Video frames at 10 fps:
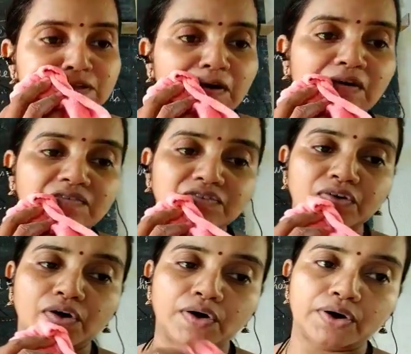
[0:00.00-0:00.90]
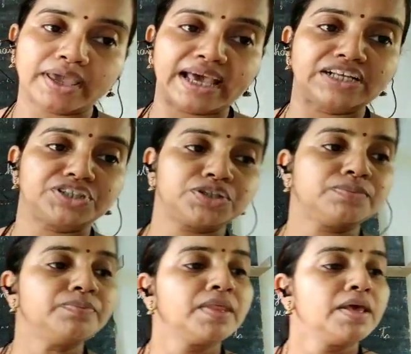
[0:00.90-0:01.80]
of your
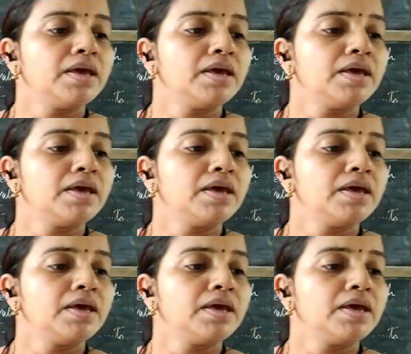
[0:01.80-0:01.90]
calcium,